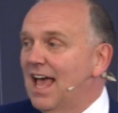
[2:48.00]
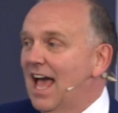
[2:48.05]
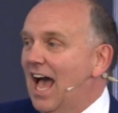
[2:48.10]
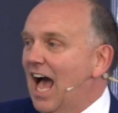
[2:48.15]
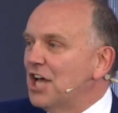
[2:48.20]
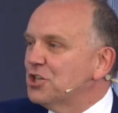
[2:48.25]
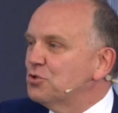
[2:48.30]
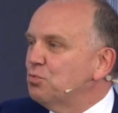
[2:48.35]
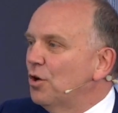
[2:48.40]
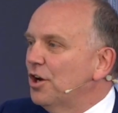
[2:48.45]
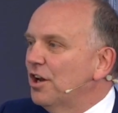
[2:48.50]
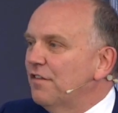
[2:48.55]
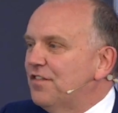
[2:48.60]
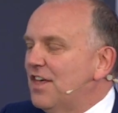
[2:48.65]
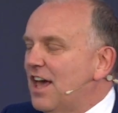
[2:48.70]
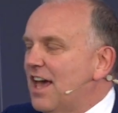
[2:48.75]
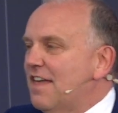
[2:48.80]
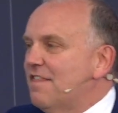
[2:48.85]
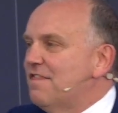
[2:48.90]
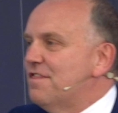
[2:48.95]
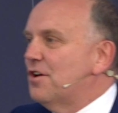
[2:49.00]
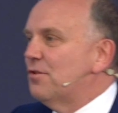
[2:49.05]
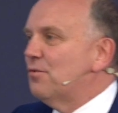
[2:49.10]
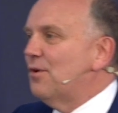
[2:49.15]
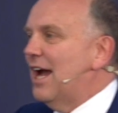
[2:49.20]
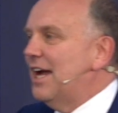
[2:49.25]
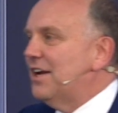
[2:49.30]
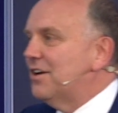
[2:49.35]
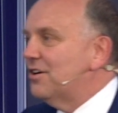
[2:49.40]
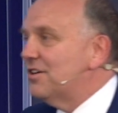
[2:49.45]
As one of the
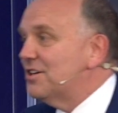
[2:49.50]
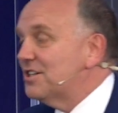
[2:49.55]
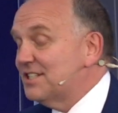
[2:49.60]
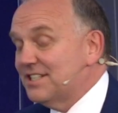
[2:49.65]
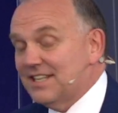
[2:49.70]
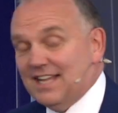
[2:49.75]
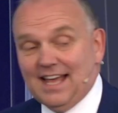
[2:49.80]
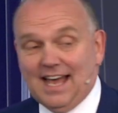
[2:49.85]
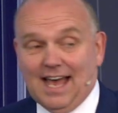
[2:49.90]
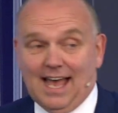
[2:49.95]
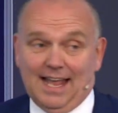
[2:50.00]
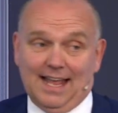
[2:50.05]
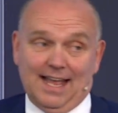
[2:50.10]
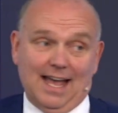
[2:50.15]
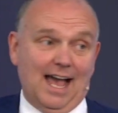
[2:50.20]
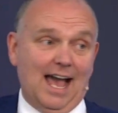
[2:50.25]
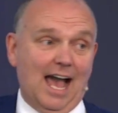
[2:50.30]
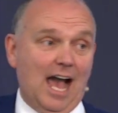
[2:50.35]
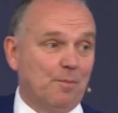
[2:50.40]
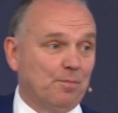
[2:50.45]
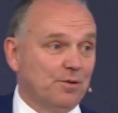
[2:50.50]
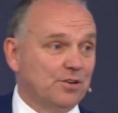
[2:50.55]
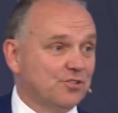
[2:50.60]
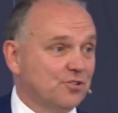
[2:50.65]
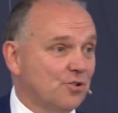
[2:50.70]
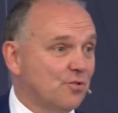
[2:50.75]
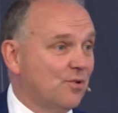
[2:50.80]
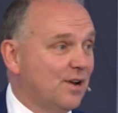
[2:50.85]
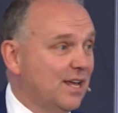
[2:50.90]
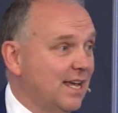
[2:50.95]
writers I happened
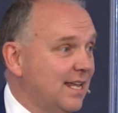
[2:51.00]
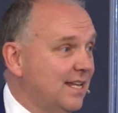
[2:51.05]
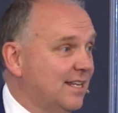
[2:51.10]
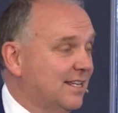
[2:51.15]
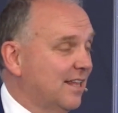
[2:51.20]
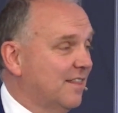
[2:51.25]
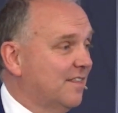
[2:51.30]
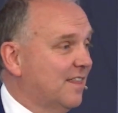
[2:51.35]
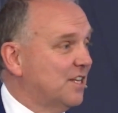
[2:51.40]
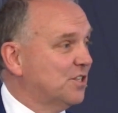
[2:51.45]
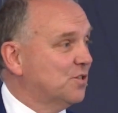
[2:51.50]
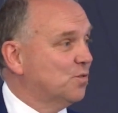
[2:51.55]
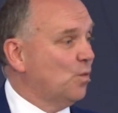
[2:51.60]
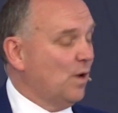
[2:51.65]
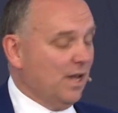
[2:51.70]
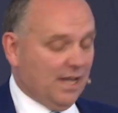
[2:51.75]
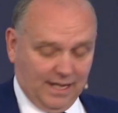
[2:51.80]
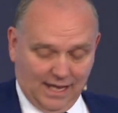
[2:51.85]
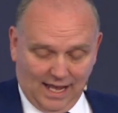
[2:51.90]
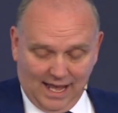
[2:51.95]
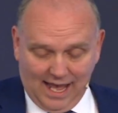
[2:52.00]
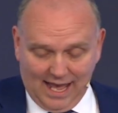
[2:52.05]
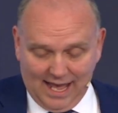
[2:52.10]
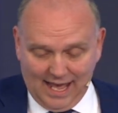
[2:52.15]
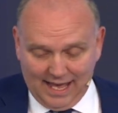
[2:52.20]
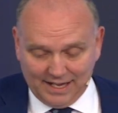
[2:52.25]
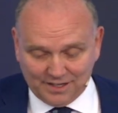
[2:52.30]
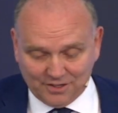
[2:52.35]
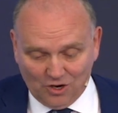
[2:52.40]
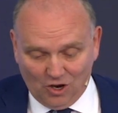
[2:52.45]
to read this week
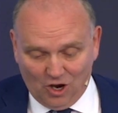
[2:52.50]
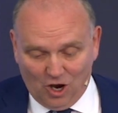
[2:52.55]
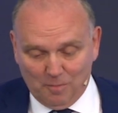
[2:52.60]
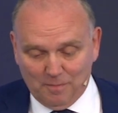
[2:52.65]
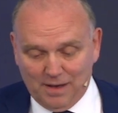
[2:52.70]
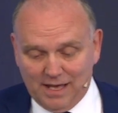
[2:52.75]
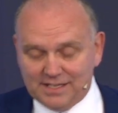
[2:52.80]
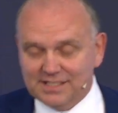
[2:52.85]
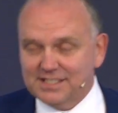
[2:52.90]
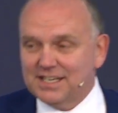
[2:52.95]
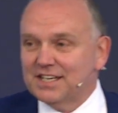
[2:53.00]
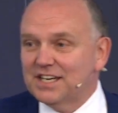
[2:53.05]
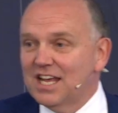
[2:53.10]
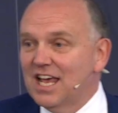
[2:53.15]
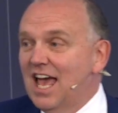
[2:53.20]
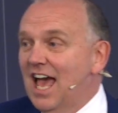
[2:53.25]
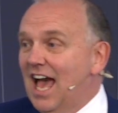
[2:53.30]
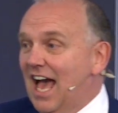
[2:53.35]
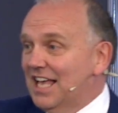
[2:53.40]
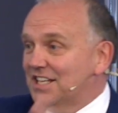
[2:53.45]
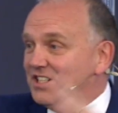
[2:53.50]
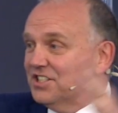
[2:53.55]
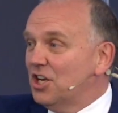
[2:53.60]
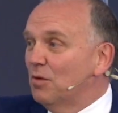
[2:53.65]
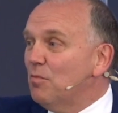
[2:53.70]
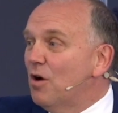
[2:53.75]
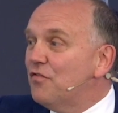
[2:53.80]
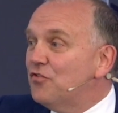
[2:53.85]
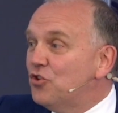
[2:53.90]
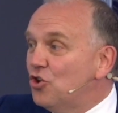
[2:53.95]
had commented,
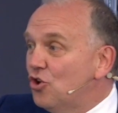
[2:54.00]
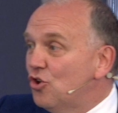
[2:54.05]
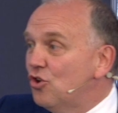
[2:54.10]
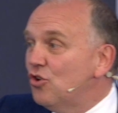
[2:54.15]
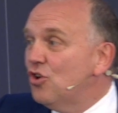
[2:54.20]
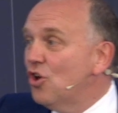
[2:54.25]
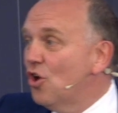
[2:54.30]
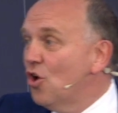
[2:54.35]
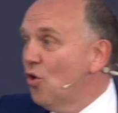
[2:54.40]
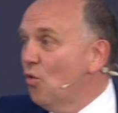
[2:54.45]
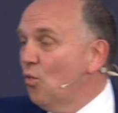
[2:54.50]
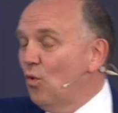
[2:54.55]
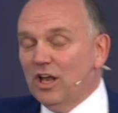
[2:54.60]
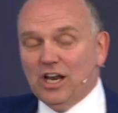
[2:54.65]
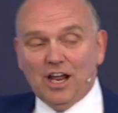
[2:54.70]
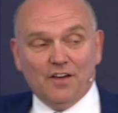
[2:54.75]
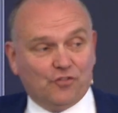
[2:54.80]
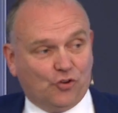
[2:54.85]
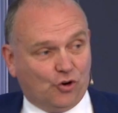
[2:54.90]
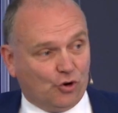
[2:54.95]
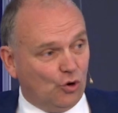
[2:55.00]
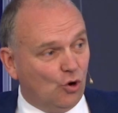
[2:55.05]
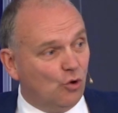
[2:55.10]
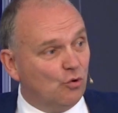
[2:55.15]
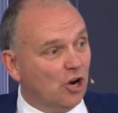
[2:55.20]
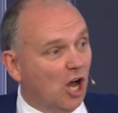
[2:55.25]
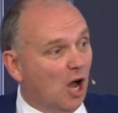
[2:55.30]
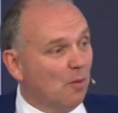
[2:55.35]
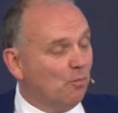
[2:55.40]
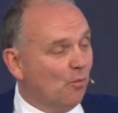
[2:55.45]
some of you will have
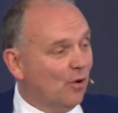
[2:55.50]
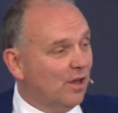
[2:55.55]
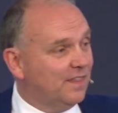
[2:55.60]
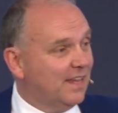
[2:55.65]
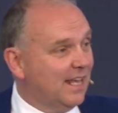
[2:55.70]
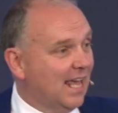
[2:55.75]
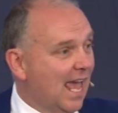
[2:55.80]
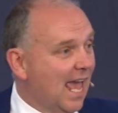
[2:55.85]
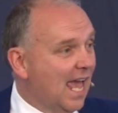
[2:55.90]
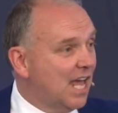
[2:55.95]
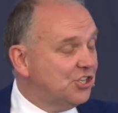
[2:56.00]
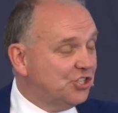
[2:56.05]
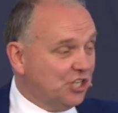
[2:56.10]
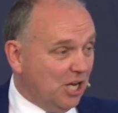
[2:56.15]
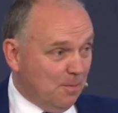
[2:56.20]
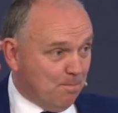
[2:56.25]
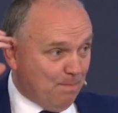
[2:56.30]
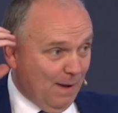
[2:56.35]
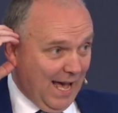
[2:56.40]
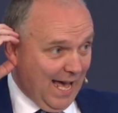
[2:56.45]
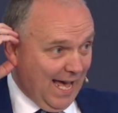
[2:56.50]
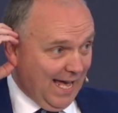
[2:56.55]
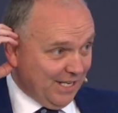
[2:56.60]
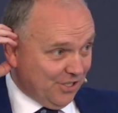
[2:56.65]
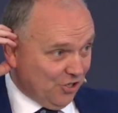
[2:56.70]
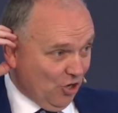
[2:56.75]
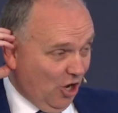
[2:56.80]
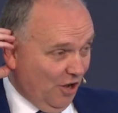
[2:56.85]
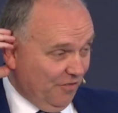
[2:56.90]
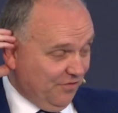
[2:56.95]
grown up when the edgy
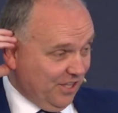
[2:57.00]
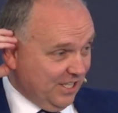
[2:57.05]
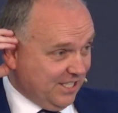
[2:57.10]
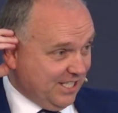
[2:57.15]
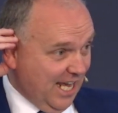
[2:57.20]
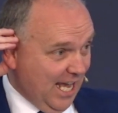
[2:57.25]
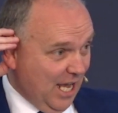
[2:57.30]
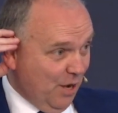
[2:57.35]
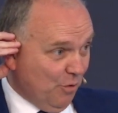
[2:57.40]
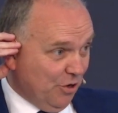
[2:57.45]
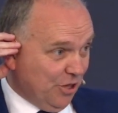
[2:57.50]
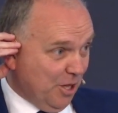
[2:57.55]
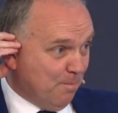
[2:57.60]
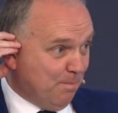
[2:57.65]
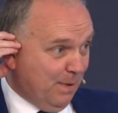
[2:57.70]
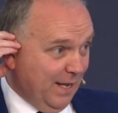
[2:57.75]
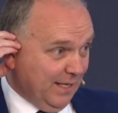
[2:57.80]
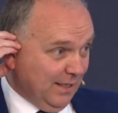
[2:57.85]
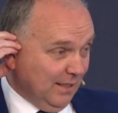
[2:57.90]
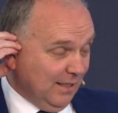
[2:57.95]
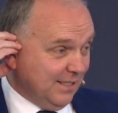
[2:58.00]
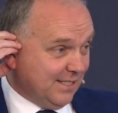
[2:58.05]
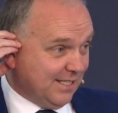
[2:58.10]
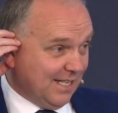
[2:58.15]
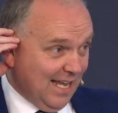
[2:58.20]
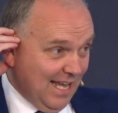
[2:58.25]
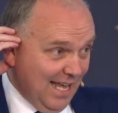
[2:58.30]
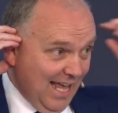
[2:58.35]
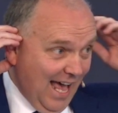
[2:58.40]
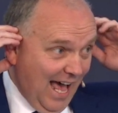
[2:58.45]
band of the day were the Beatles,
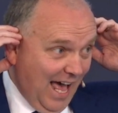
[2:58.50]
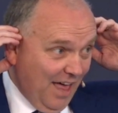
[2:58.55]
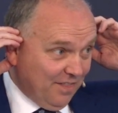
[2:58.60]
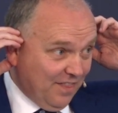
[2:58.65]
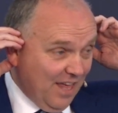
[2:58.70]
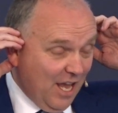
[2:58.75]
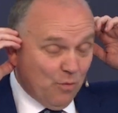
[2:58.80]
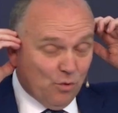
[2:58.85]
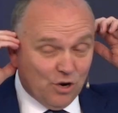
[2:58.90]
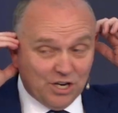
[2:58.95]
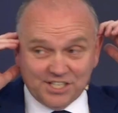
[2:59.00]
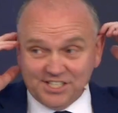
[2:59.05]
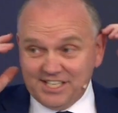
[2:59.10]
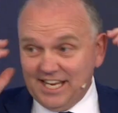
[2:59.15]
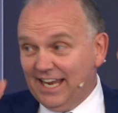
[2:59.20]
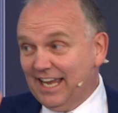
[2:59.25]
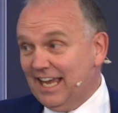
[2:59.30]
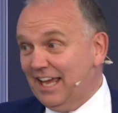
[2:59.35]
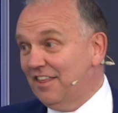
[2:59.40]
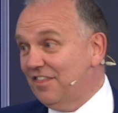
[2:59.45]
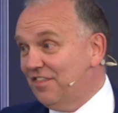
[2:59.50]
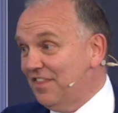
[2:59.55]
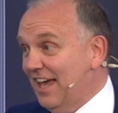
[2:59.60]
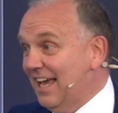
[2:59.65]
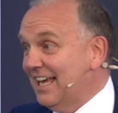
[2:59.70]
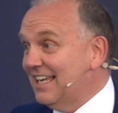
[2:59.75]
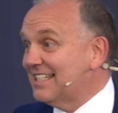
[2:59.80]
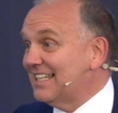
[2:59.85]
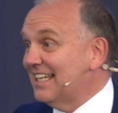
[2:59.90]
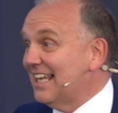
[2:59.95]
and they were singing
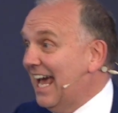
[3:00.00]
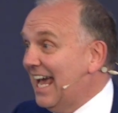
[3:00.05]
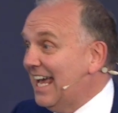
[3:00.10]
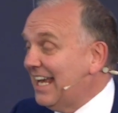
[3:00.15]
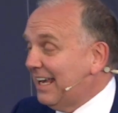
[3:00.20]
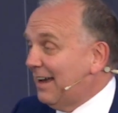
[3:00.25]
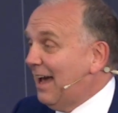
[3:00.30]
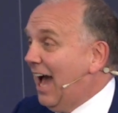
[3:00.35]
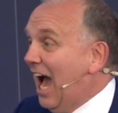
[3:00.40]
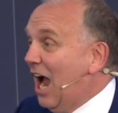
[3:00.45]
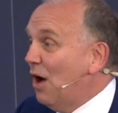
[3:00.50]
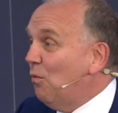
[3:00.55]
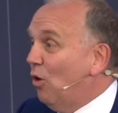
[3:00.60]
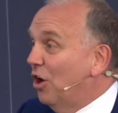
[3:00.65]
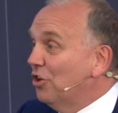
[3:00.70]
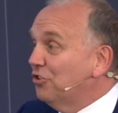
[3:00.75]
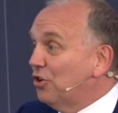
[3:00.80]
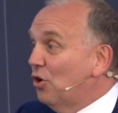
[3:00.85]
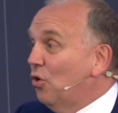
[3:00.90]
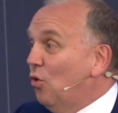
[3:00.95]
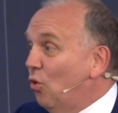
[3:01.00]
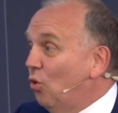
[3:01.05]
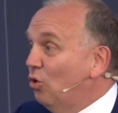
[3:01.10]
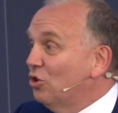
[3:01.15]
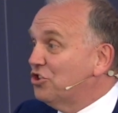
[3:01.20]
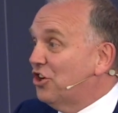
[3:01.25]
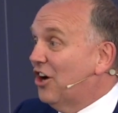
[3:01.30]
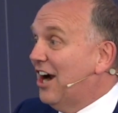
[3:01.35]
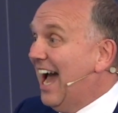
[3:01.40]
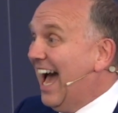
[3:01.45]
things like, I Want to
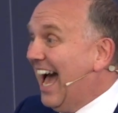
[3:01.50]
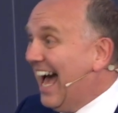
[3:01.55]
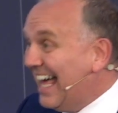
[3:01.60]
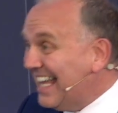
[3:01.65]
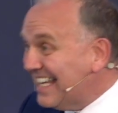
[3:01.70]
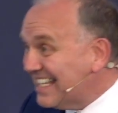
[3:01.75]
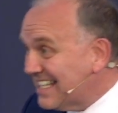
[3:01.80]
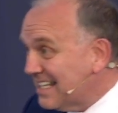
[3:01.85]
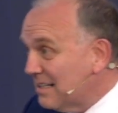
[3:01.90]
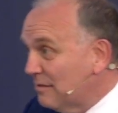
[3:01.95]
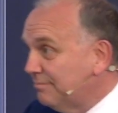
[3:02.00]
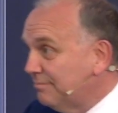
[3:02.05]
Hold Your Hand.